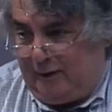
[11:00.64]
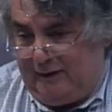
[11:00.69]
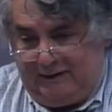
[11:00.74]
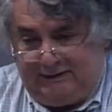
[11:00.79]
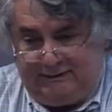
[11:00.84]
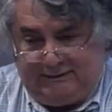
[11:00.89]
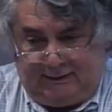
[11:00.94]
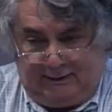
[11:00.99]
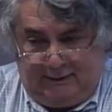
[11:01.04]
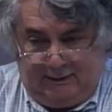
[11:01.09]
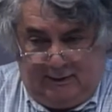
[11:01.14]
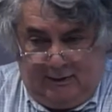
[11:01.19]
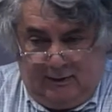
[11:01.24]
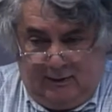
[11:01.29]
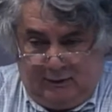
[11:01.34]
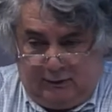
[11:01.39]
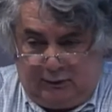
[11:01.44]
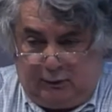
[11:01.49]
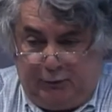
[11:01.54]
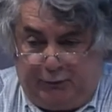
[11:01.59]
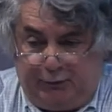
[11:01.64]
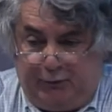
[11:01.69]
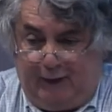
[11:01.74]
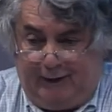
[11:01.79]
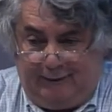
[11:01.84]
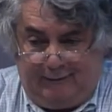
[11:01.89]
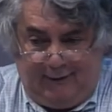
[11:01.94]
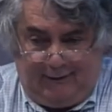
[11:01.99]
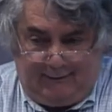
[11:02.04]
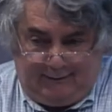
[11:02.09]
it, to
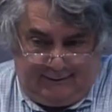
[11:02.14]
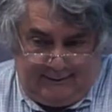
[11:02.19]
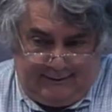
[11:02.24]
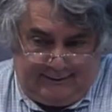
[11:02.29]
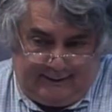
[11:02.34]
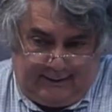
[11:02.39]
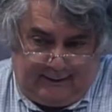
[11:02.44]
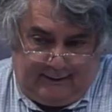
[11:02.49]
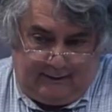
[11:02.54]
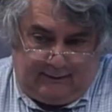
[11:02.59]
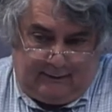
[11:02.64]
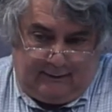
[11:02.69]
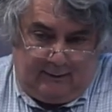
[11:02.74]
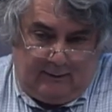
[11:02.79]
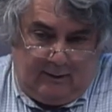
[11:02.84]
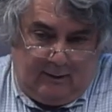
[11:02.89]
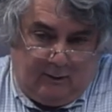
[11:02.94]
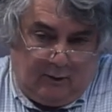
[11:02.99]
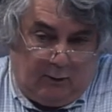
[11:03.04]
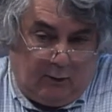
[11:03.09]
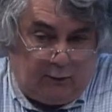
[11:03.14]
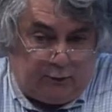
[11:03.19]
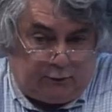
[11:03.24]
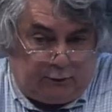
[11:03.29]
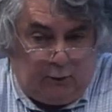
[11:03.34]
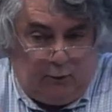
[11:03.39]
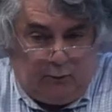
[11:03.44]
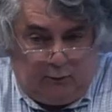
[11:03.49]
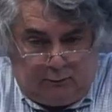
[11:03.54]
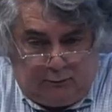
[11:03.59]
finance or
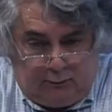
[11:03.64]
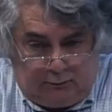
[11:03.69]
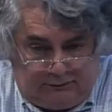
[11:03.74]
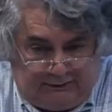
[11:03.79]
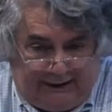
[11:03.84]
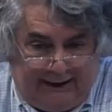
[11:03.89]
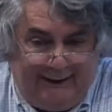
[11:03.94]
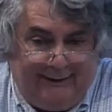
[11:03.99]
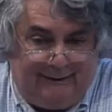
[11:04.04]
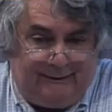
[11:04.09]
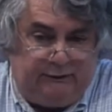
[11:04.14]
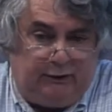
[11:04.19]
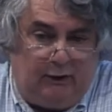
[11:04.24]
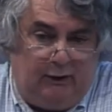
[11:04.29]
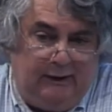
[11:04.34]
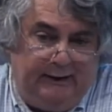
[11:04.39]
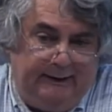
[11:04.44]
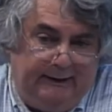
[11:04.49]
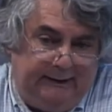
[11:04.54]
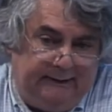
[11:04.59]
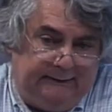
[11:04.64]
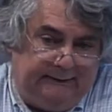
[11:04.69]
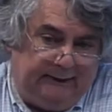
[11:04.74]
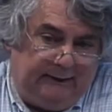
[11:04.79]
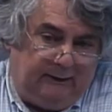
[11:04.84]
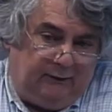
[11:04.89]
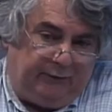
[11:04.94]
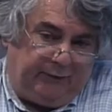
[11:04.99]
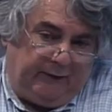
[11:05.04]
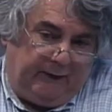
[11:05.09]
to take the lead
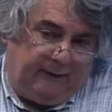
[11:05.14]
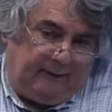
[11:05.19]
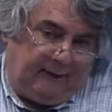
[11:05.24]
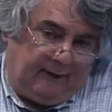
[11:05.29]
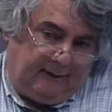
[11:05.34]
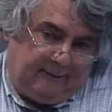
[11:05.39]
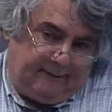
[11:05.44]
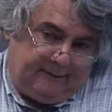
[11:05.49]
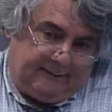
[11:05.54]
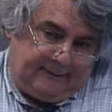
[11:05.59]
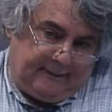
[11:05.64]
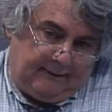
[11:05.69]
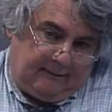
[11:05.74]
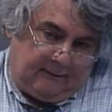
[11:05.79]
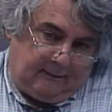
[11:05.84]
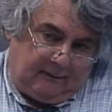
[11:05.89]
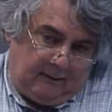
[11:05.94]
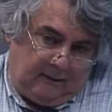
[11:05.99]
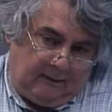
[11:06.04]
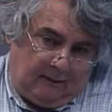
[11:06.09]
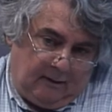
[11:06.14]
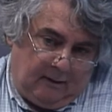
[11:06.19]
in financing